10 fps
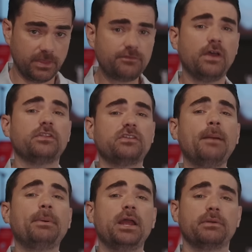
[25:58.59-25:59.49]
They found the
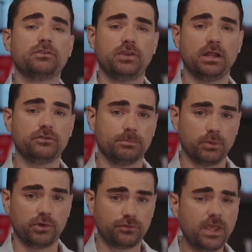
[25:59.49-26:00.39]
top hiring challenge
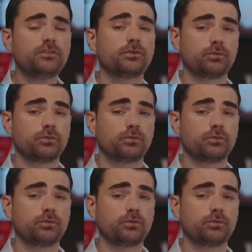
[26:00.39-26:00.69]
employers face for